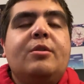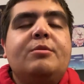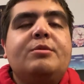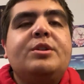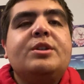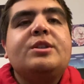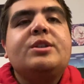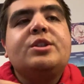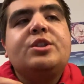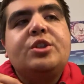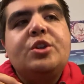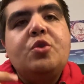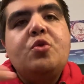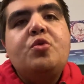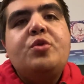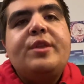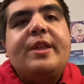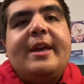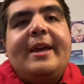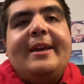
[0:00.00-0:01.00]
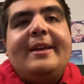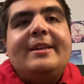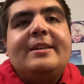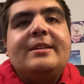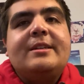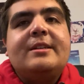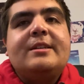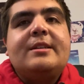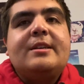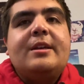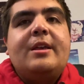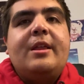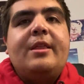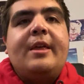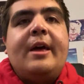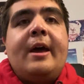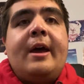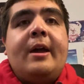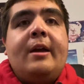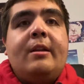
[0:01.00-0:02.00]
just do things
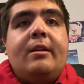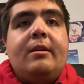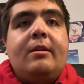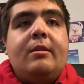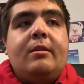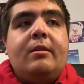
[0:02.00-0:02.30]
that